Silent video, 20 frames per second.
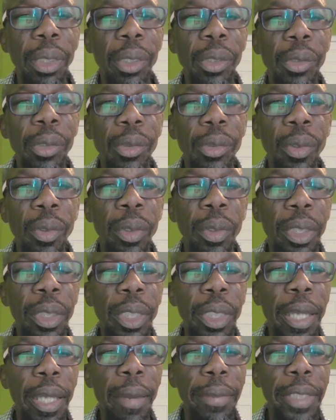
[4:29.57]
So
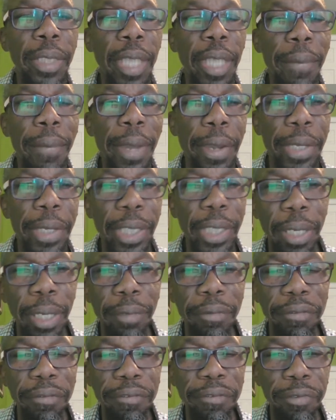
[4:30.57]
the
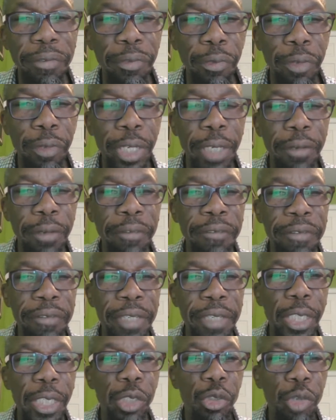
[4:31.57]
Americans
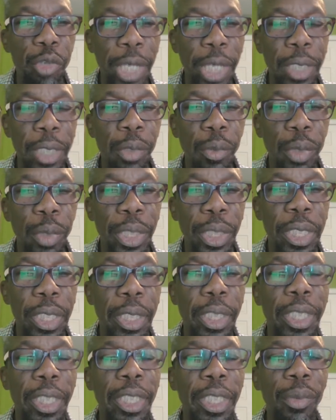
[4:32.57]
feel threatened with
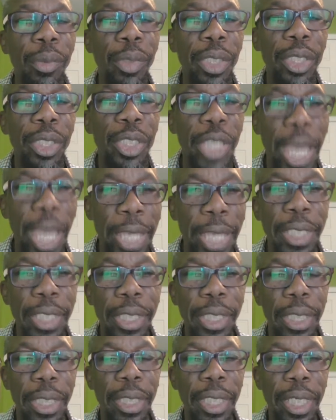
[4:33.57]
the
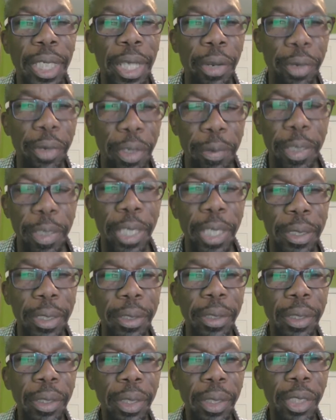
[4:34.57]
Chinese in the Caribbean.
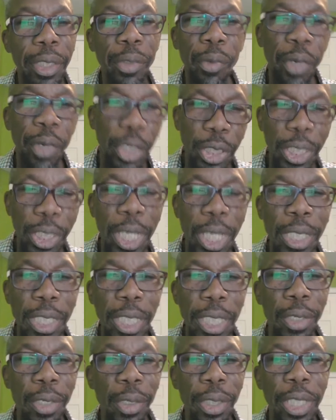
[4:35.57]
The
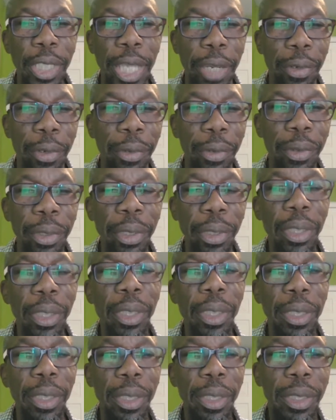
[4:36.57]
Russians are not there.
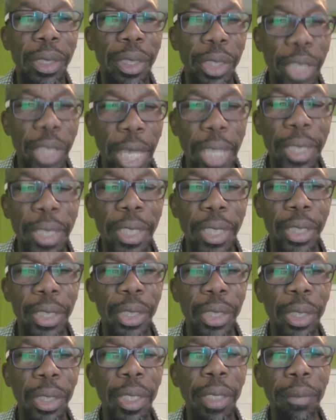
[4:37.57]
The
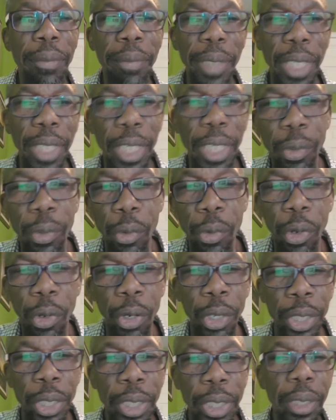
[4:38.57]
Chinese building
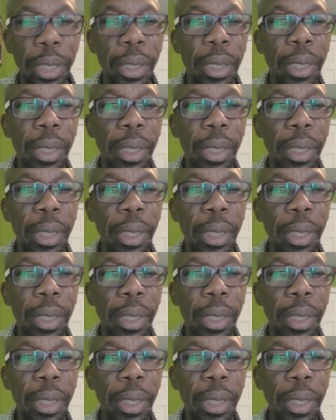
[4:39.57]
road,